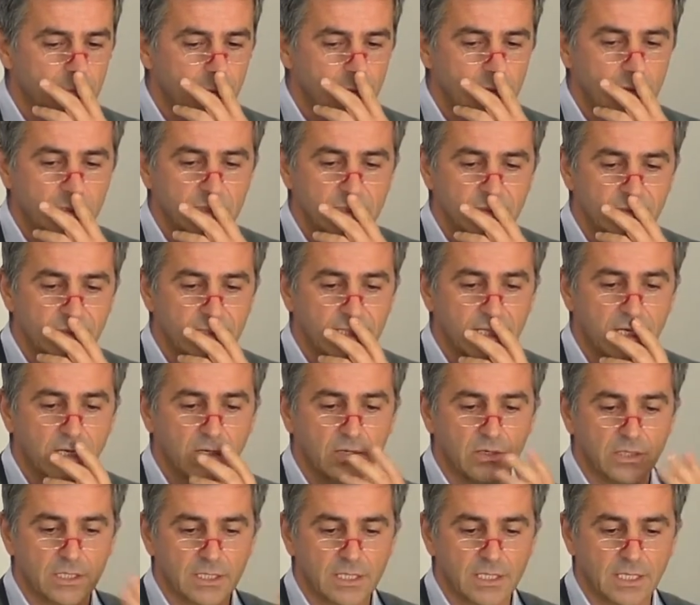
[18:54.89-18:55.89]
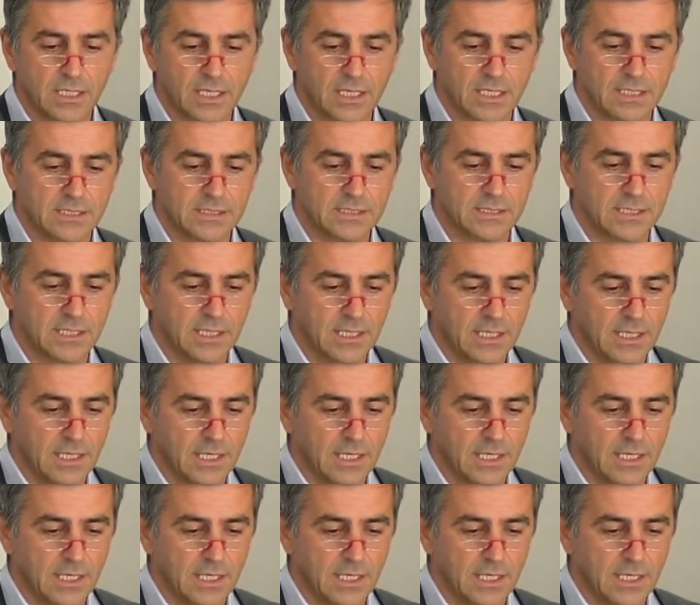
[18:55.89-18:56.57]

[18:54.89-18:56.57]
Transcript: because we now realize,